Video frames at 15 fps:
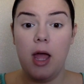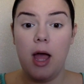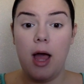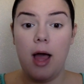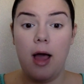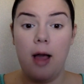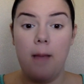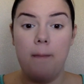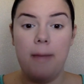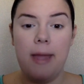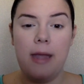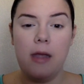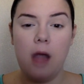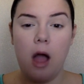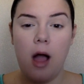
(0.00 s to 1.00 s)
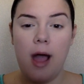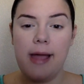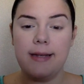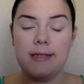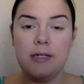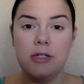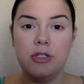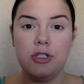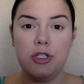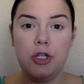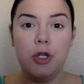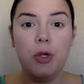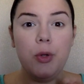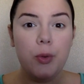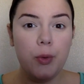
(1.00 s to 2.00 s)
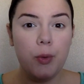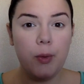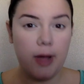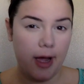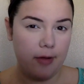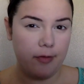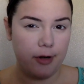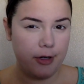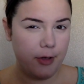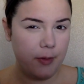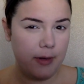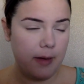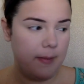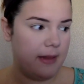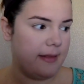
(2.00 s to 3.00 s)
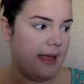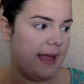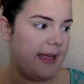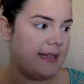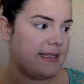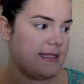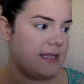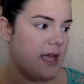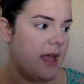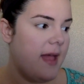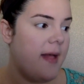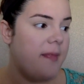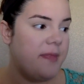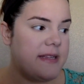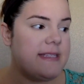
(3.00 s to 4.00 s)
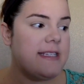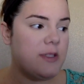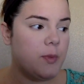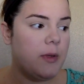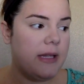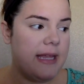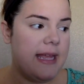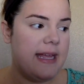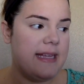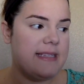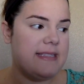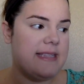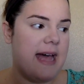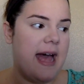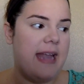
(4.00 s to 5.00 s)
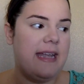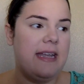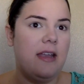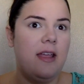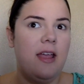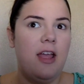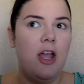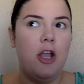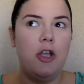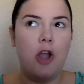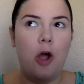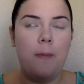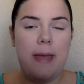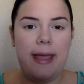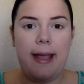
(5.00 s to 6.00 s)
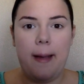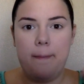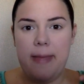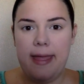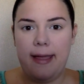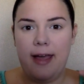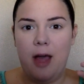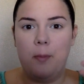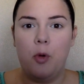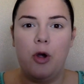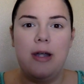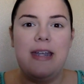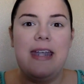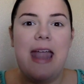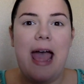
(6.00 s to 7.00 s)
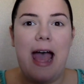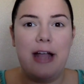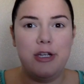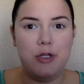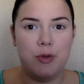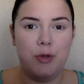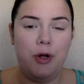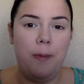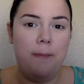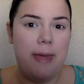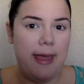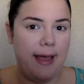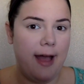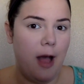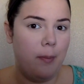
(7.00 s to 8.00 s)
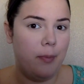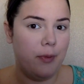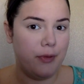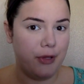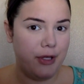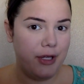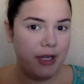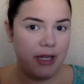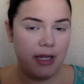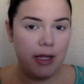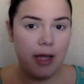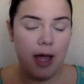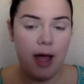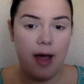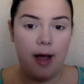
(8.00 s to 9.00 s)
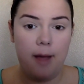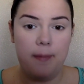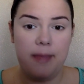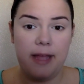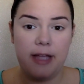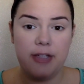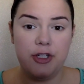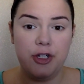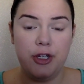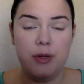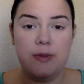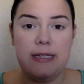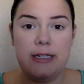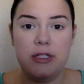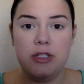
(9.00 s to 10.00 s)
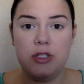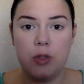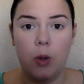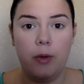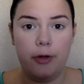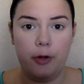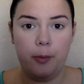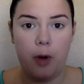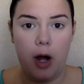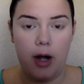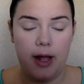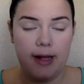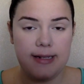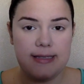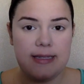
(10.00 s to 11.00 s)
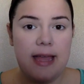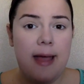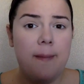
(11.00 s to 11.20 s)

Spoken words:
but not too covered. You know what I mean? Like this really is that no makeup or natural makeup look, because you're using so little products.